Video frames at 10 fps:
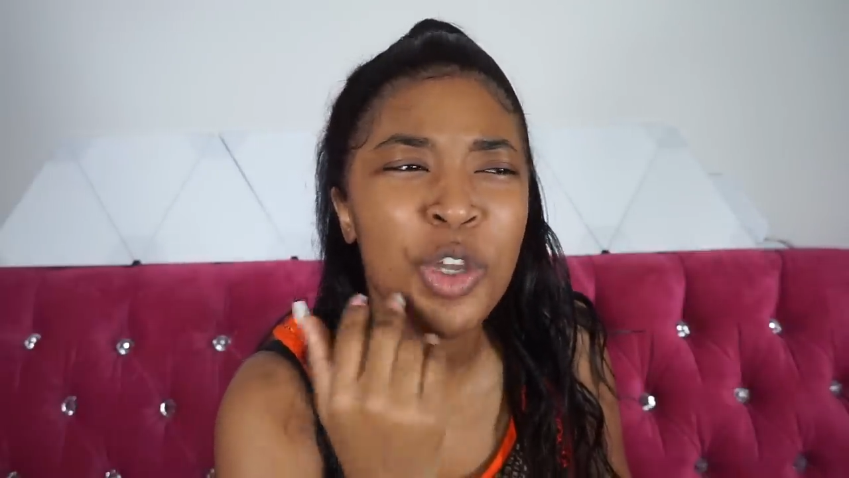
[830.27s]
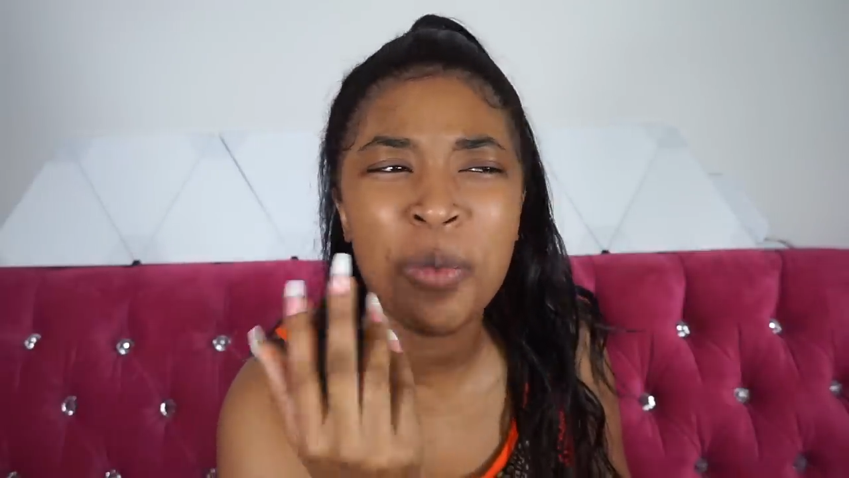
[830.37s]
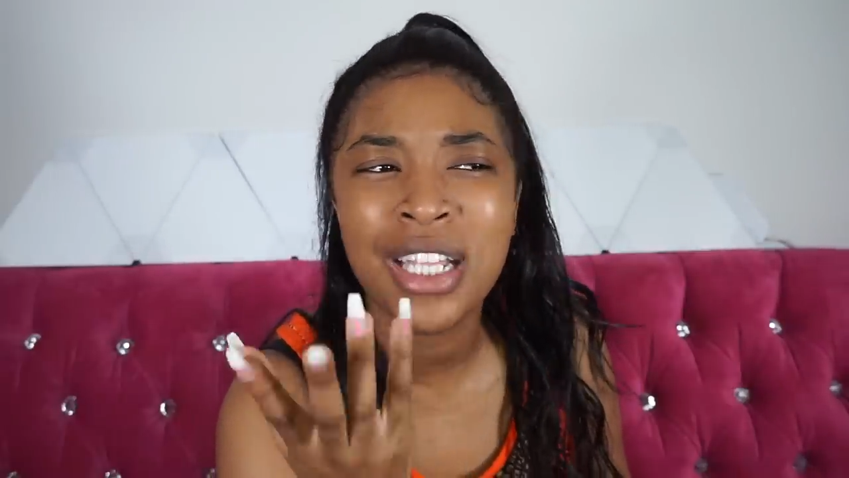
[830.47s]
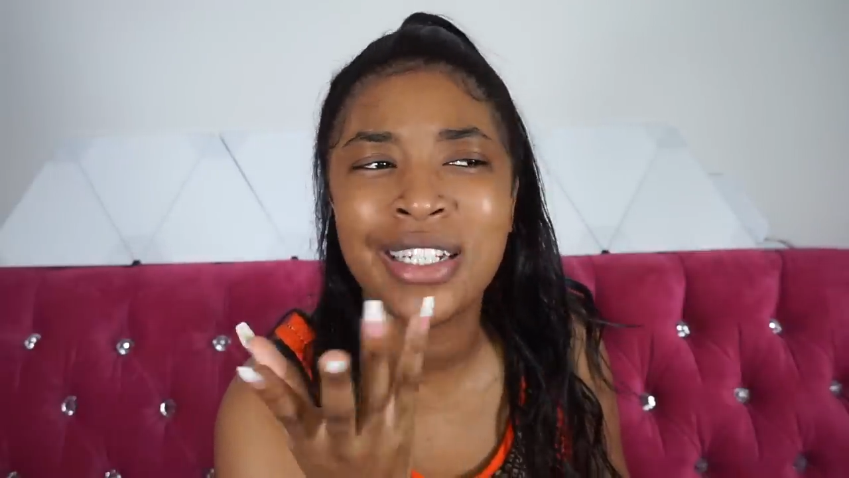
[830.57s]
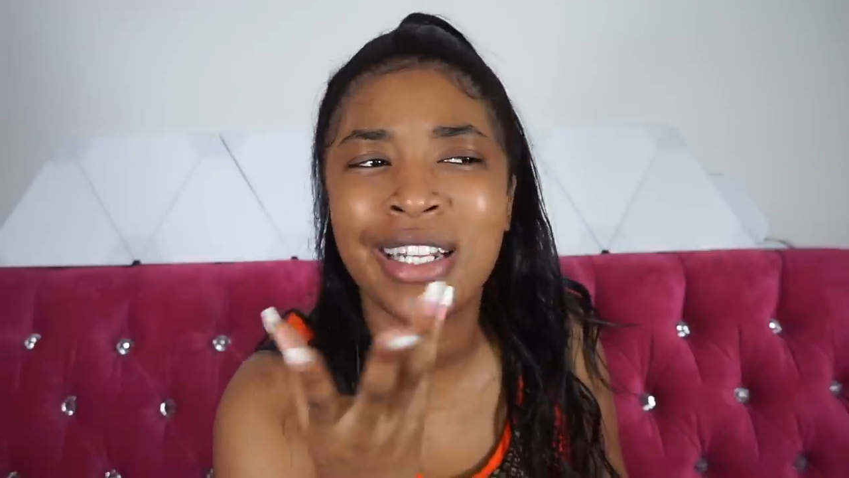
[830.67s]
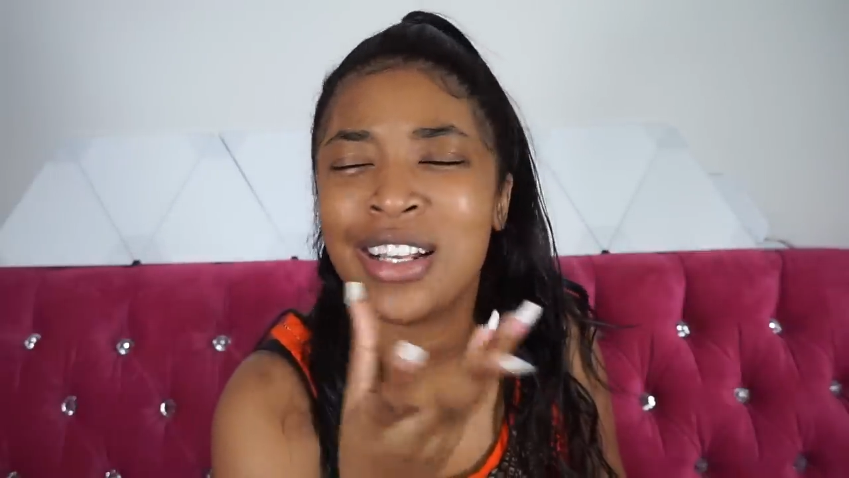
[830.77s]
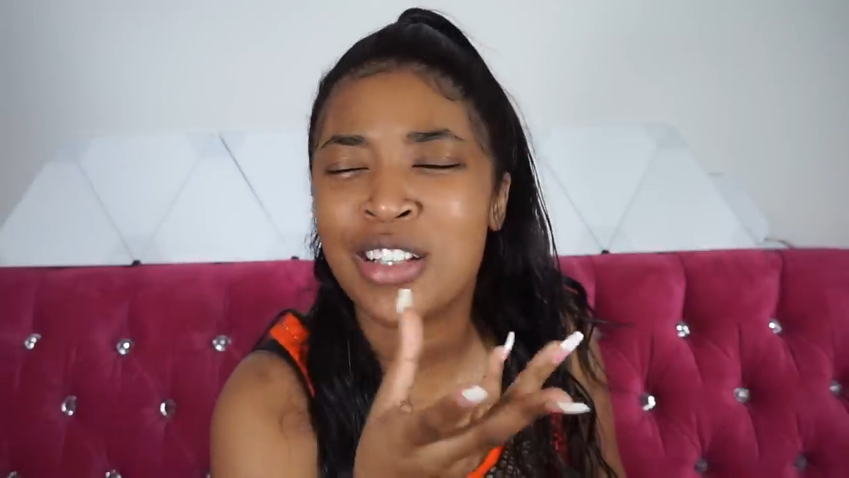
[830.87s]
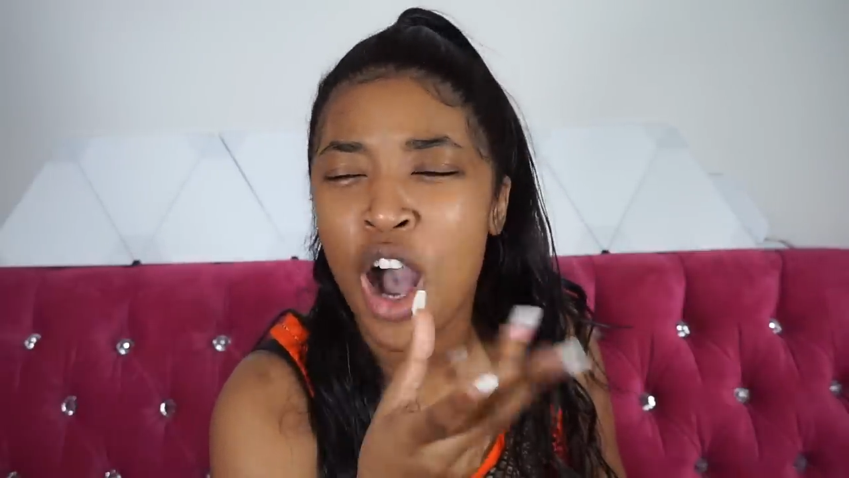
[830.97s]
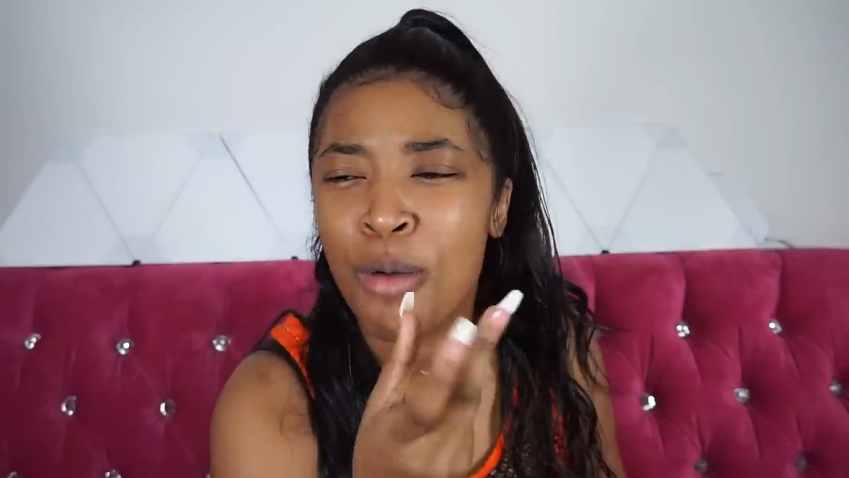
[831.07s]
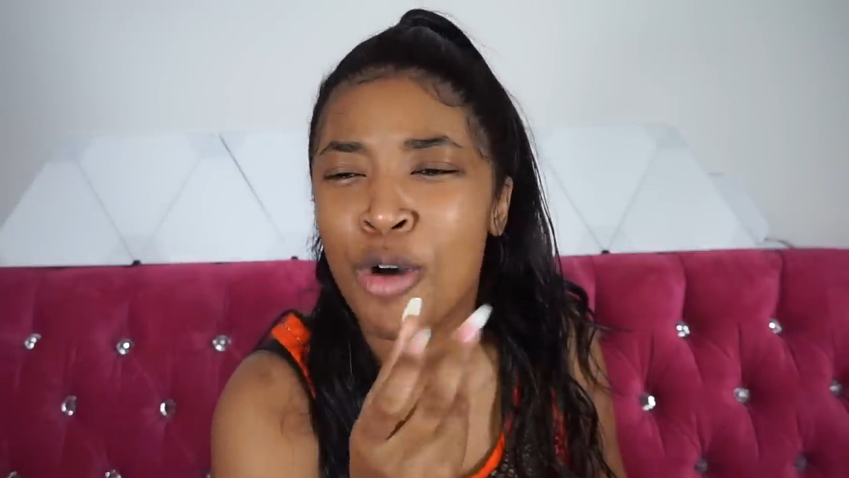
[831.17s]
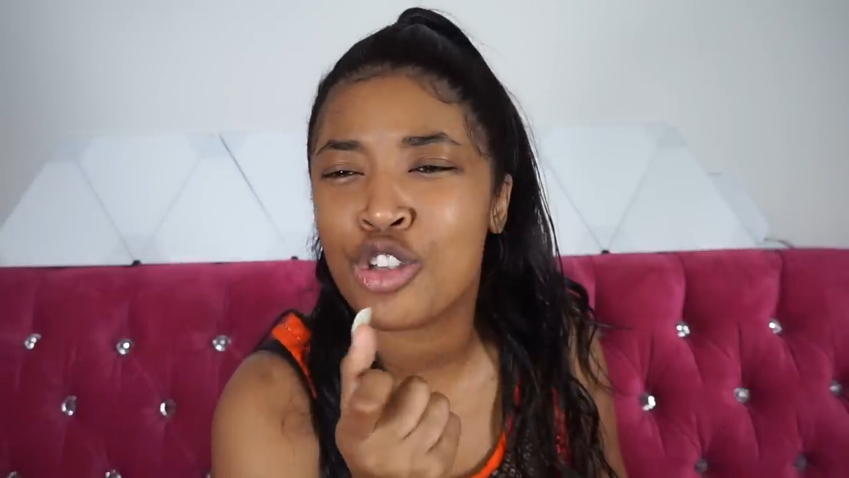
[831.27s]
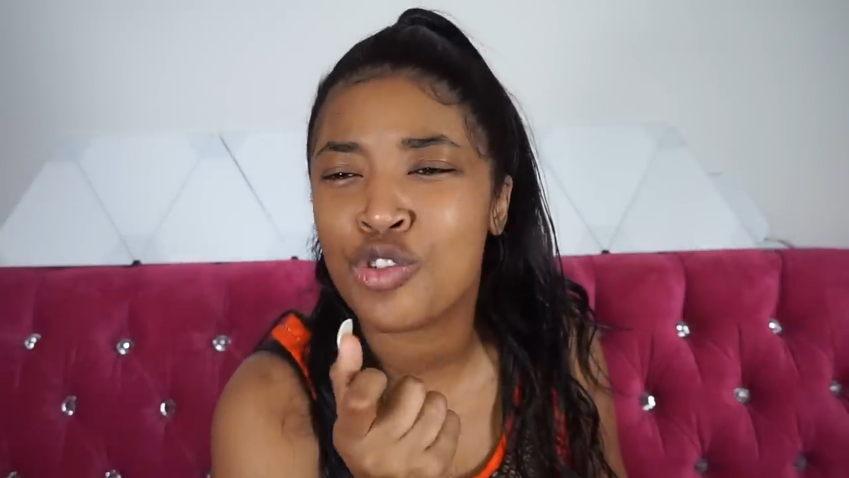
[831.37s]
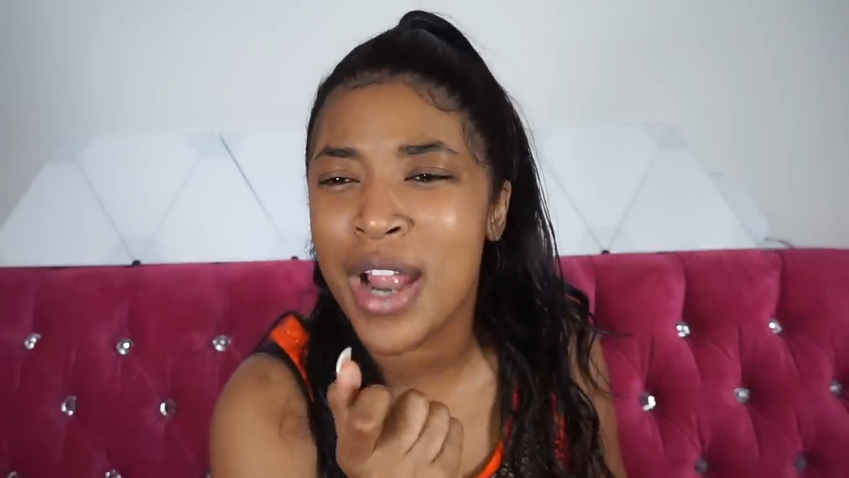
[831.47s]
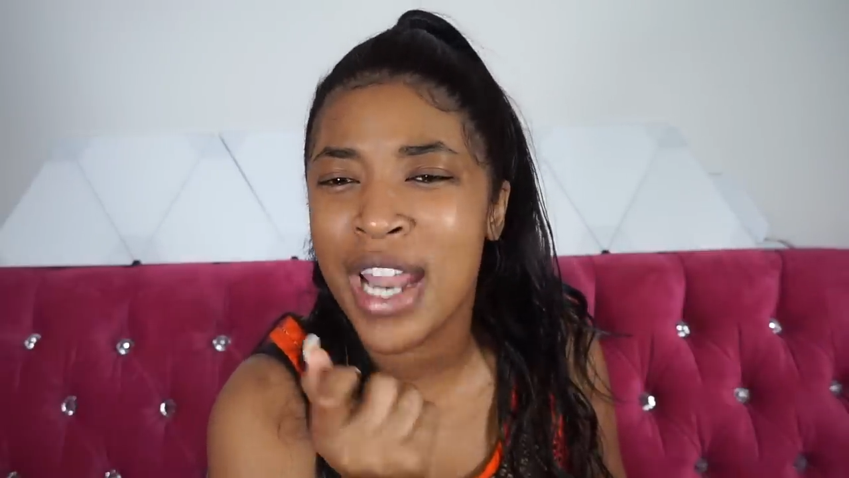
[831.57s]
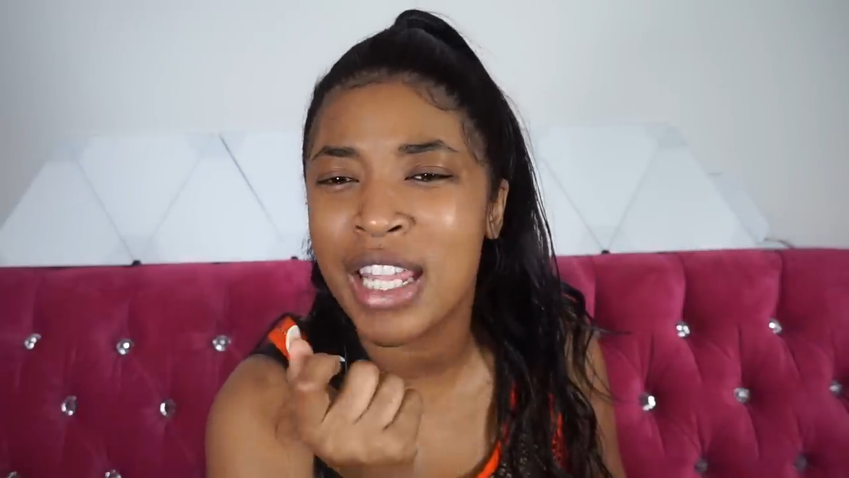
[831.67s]
you mean dinner's
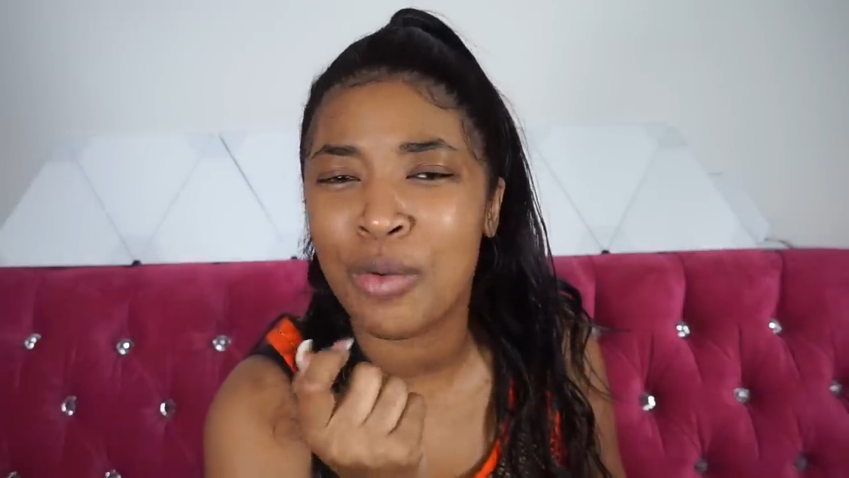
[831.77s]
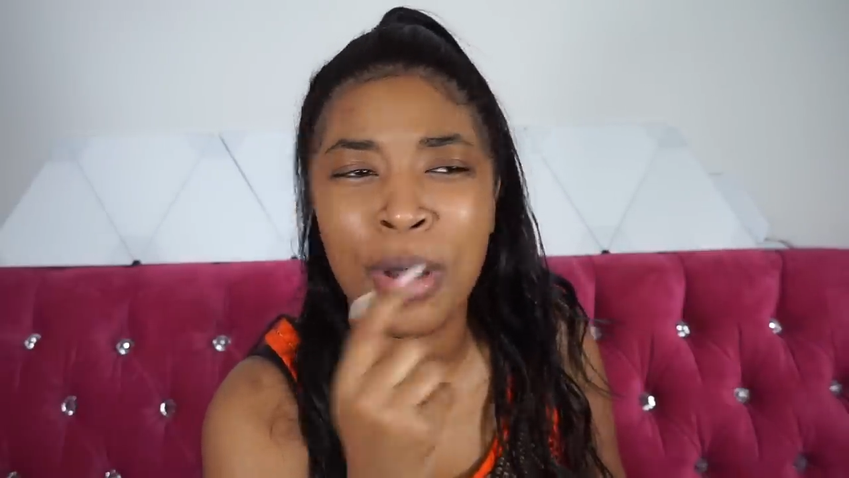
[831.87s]
almost ready?